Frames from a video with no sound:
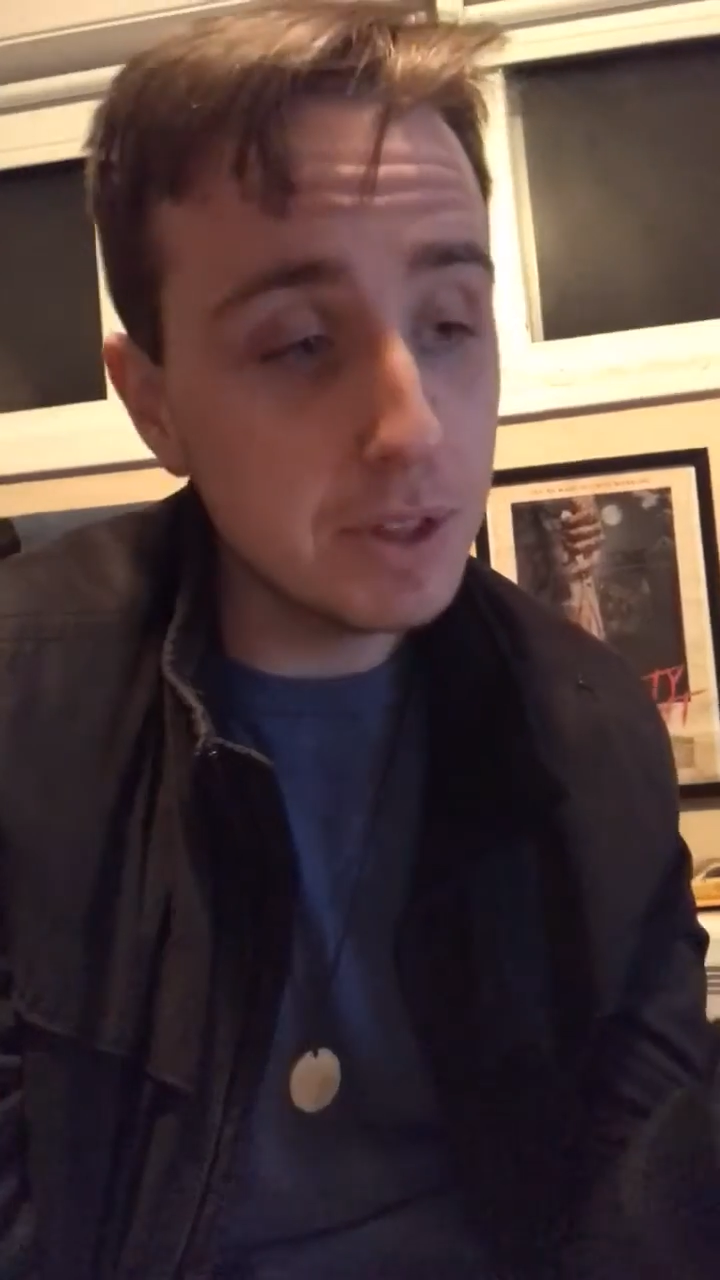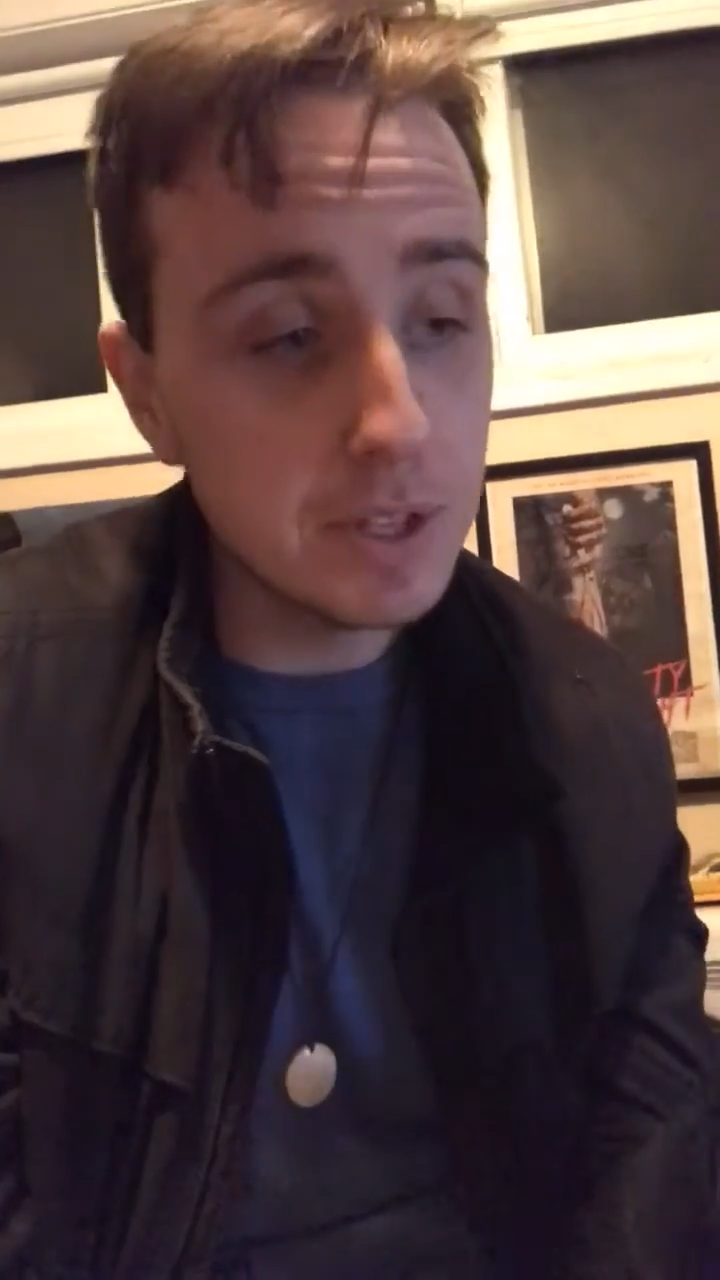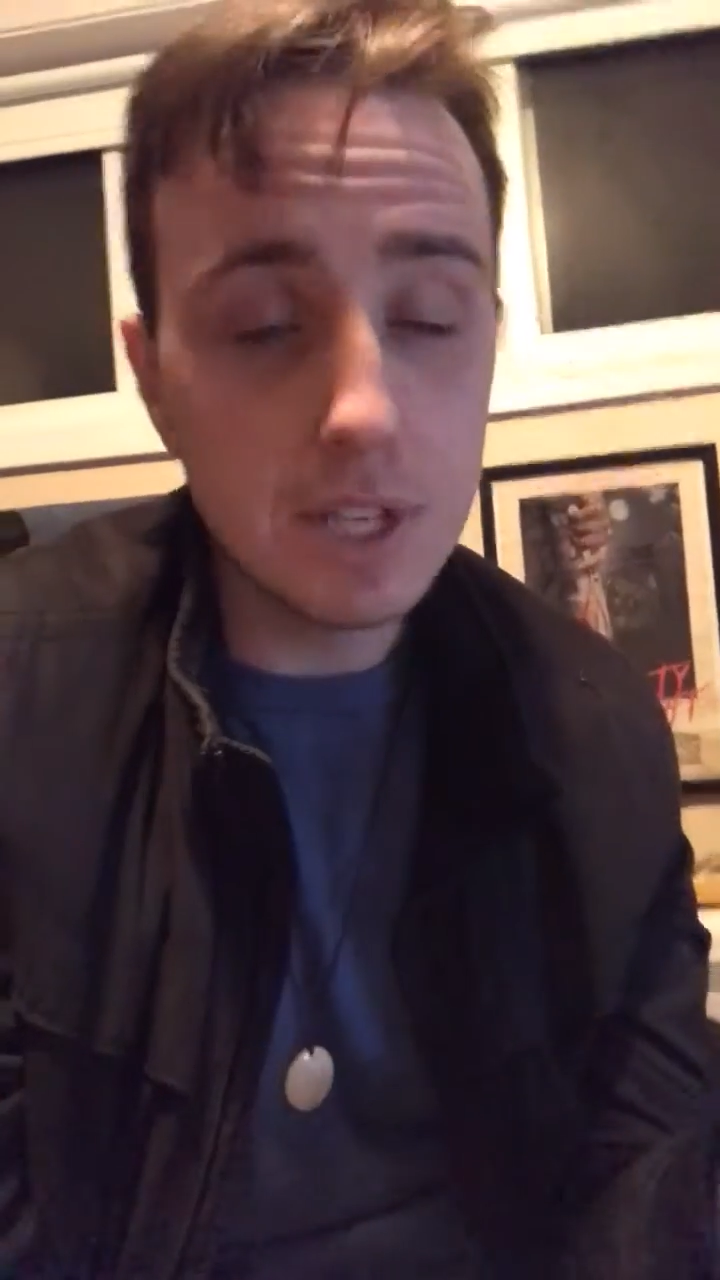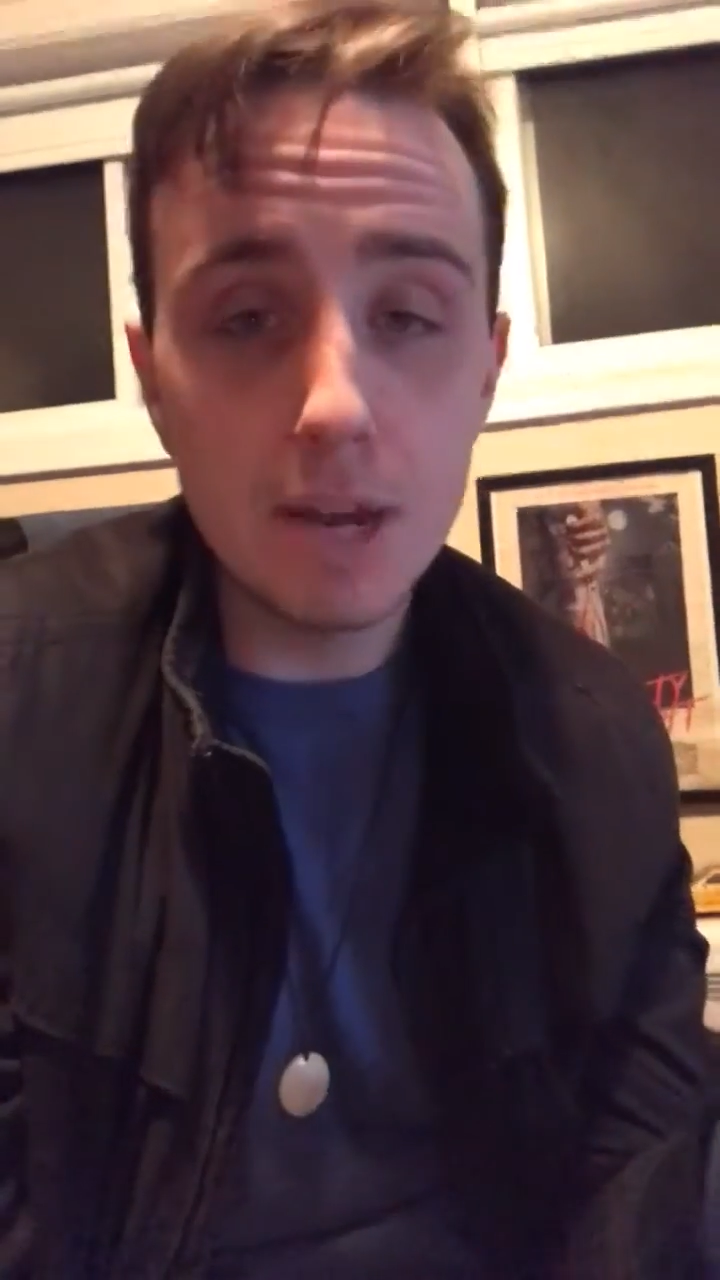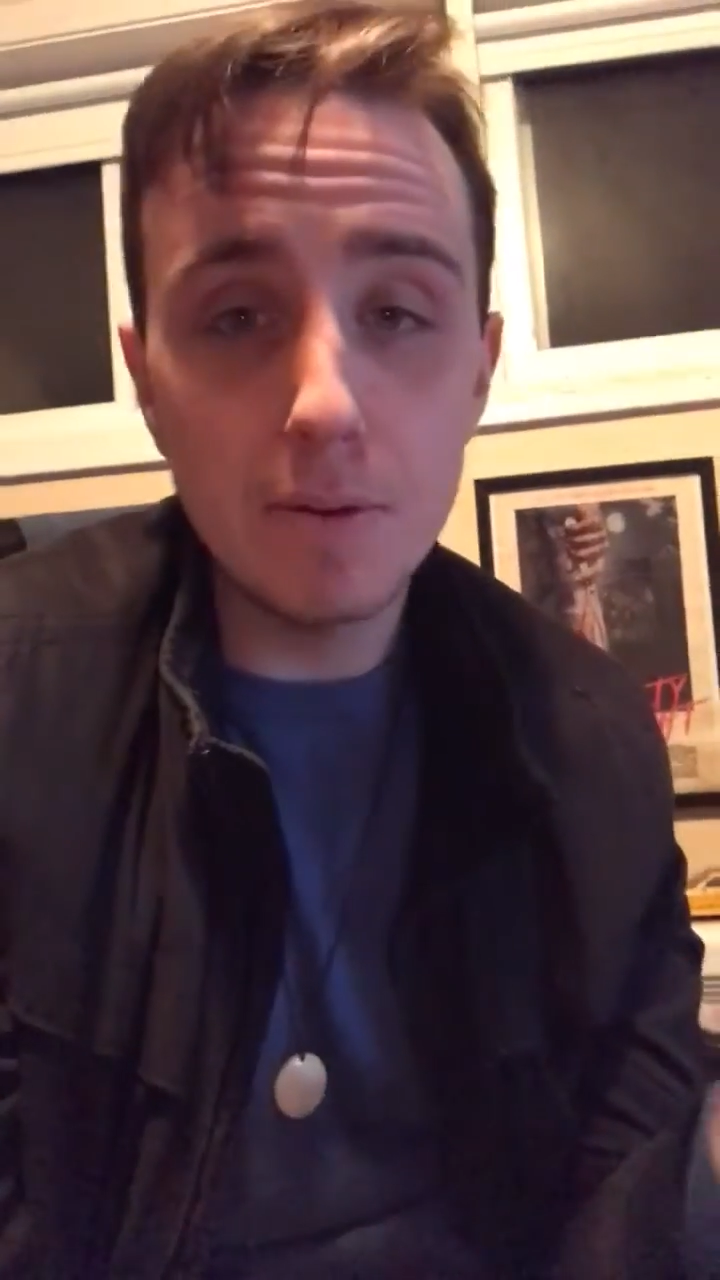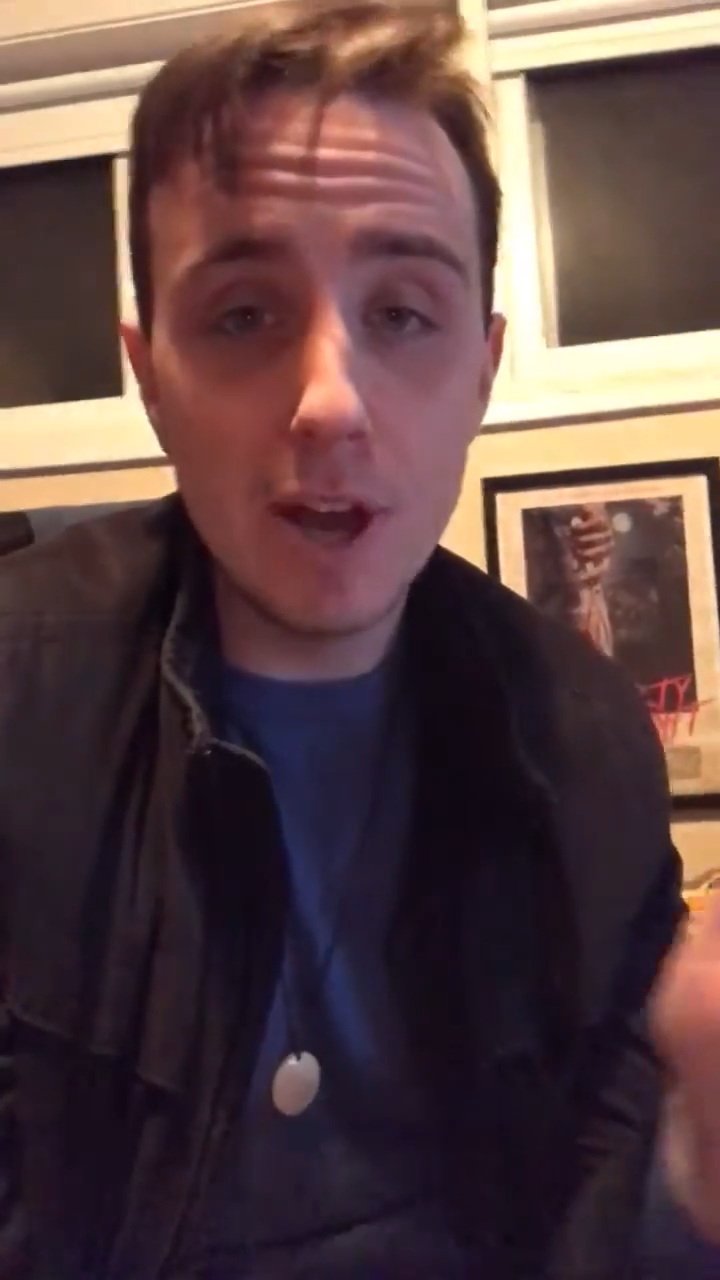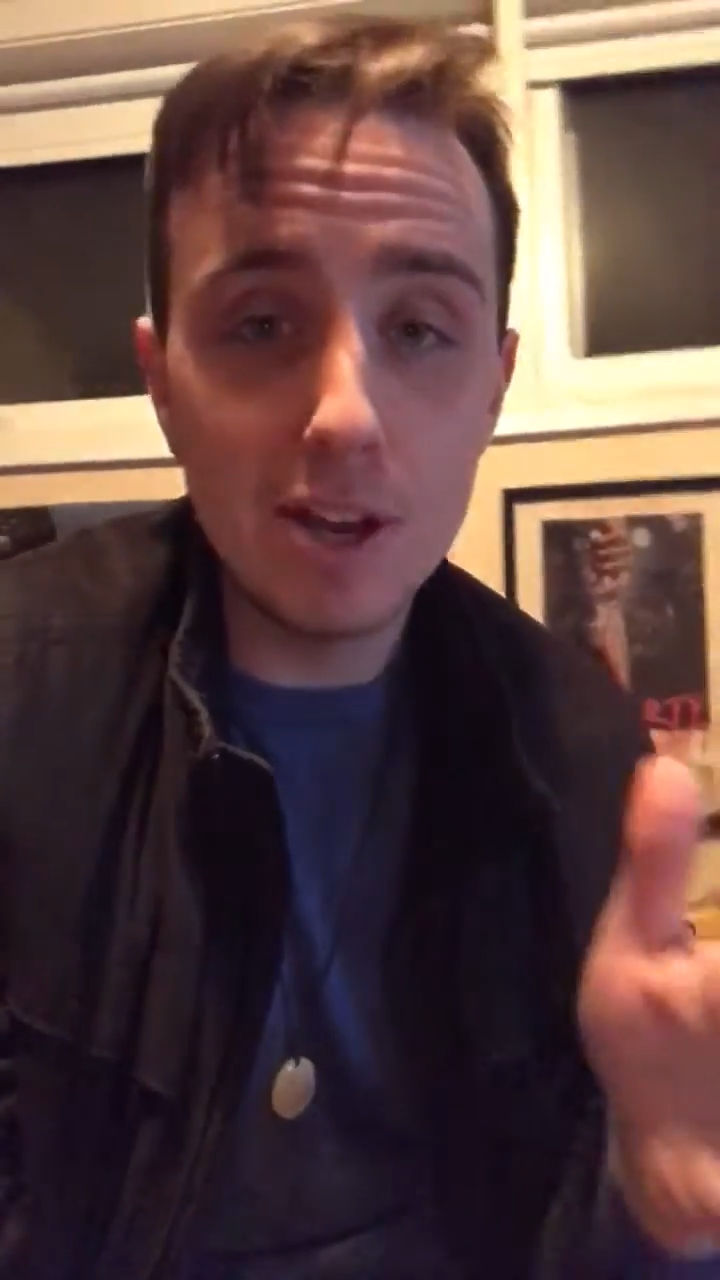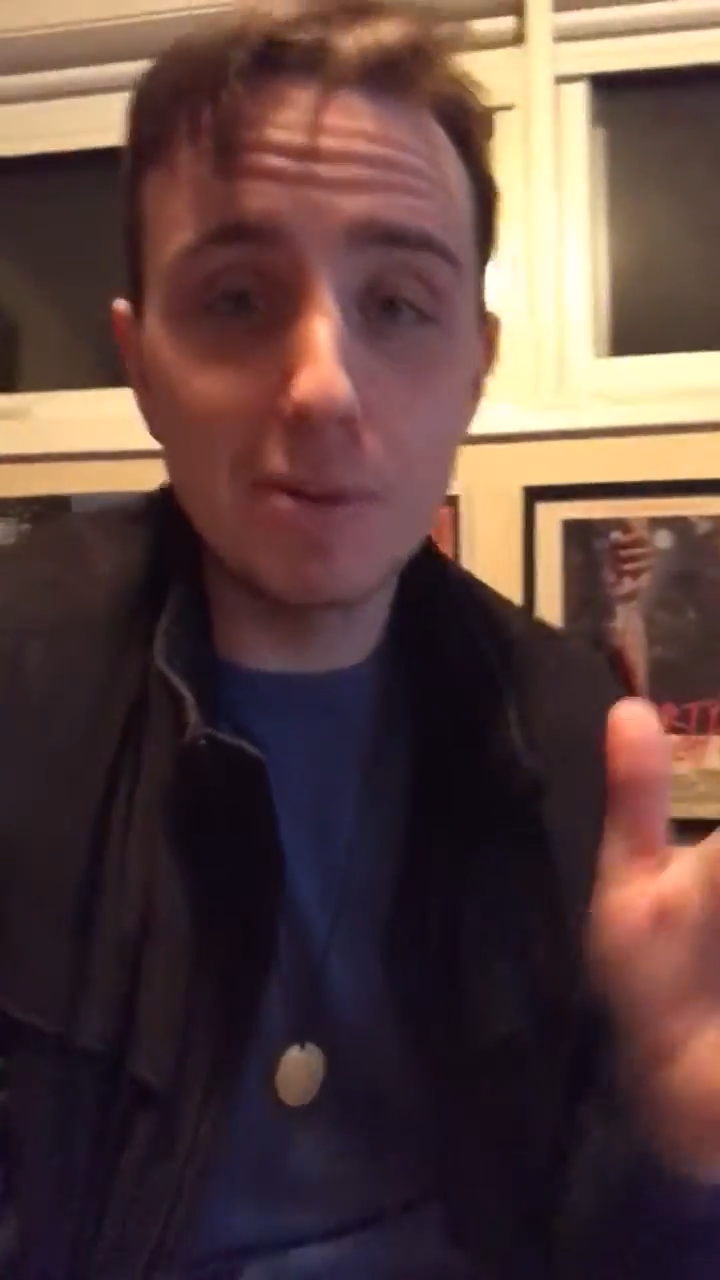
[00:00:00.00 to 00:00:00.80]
but this time around,